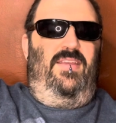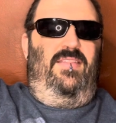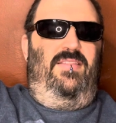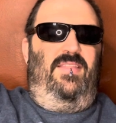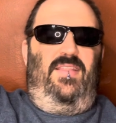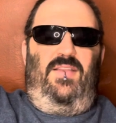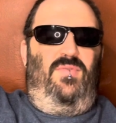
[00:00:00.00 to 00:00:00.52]

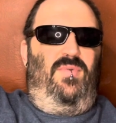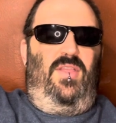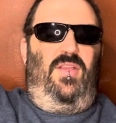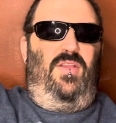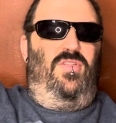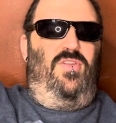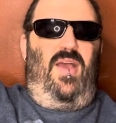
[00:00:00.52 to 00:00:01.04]
They did a really
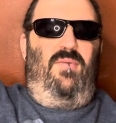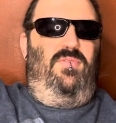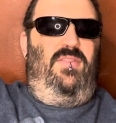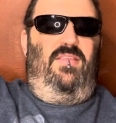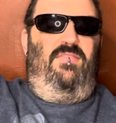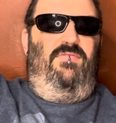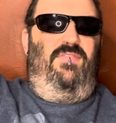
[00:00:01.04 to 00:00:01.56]
good job with
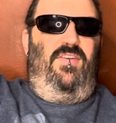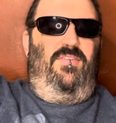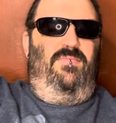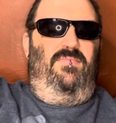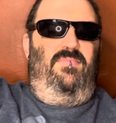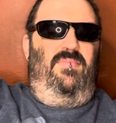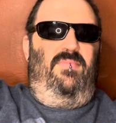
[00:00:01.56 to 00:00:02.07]
this
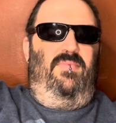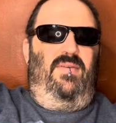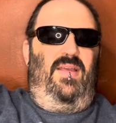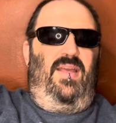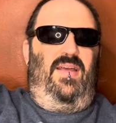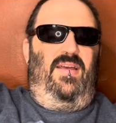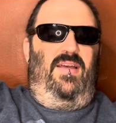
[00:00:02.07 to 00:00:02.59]
film.
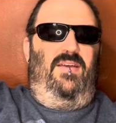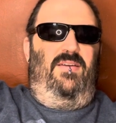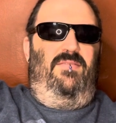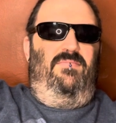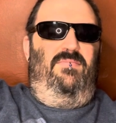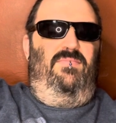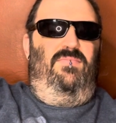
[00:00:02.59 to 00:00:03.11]

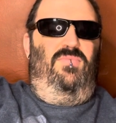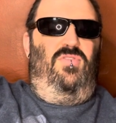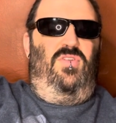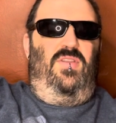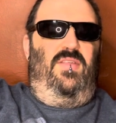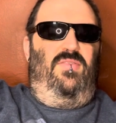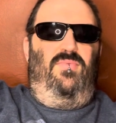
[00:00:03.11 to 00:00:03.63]

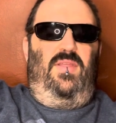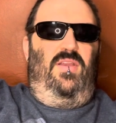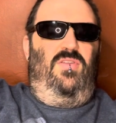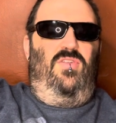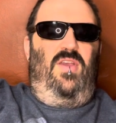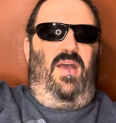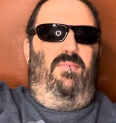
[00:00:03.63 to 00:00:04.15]
She does a really
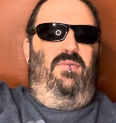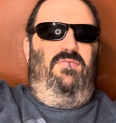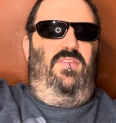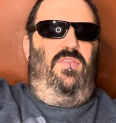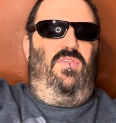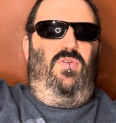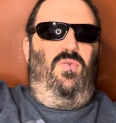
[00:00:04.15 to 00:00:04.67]
good job of
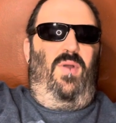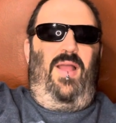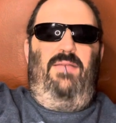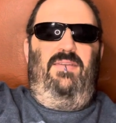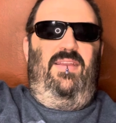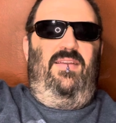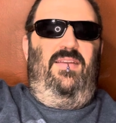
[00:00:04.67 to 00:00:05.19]

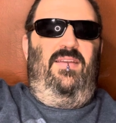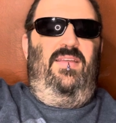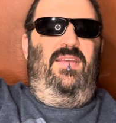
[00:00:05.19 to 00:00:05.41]
describing